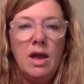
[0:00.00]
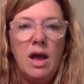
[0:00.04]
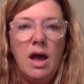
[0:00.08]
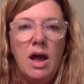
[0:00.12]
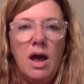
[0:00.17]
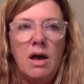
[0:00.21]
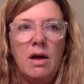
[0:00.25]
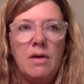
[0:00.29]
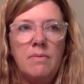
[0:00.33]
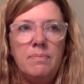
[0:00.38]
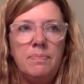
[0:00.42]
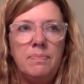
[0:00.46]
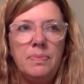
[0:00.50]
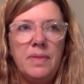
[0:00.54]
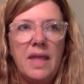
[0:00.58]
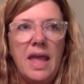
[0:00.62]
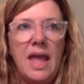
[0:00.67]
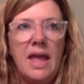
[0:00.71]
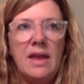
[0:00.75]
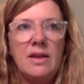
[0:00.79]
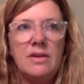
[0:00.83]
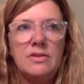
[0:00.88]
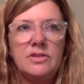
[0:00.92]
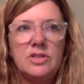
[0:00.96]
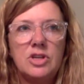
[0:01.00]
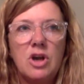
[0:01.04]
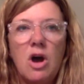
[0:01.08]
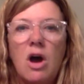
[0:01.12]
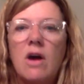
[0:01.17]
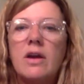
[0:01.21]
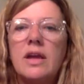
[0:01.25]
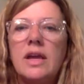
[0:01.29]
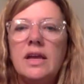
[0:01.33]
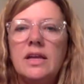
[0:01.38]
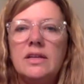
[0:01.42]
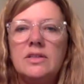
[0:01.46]
and
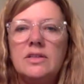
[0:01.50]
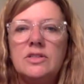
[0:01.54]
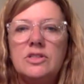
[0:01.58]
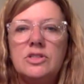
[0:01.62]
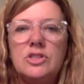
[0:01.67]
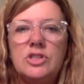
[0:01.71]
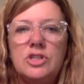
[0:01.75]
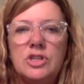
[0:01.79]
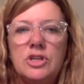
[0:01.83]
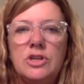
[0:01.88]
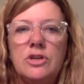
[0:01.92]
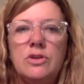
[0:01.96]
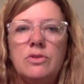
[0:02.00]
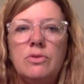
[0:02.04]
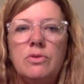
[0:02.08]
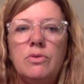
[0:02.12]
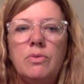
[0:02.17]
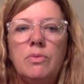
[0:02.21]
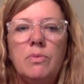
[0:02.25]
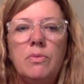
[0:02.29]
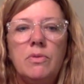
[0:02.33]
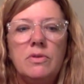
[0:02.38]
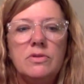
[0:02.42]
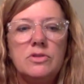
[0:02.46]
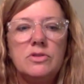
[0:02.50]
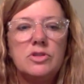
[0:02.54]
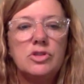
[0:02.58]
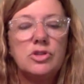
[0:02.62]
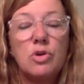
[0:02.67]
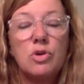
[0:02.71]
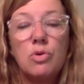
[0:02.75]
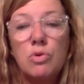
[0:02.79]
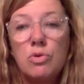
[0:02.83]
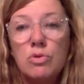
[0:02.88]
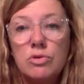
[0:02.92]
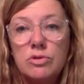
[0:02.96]
talking to
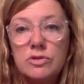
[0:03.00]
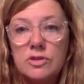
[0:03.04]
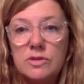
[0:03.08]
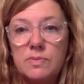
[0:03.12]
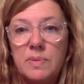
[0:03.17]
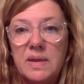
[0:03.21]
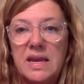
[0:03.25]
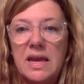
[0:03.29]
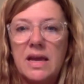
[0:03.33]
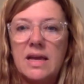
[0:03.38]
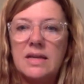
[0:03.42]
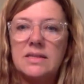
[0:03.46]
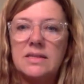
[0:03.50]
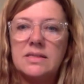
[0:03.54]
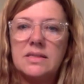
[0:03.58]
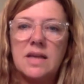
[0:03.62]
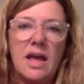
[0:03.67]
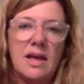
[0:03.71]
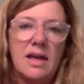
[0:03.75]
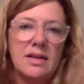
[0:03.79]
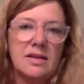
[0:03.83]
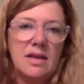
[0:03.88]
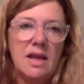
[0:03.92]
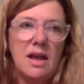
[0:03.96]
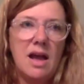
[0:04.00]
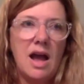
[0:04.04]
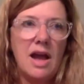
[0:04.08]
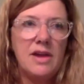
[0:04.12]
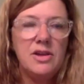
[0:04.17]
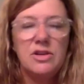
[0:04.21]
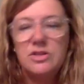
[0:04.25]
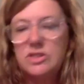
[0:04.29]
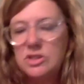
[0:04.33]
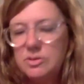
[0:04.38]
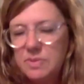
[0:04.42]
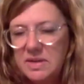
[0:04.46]
schools because I
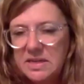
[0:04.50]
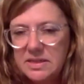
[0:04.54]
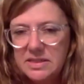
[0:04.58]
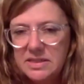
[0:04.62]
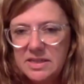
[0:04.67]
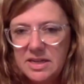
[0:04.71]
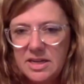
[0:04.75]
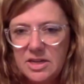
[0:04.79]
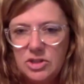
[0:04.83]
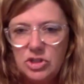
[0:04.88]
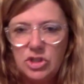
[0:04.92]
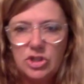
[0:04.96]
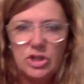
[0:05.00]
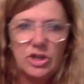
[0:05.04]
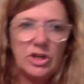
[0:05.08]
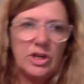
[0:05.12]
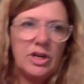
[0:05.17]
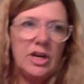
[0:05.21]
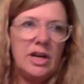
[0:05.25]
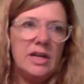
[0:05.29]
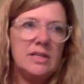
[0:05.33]
used to be a teacher.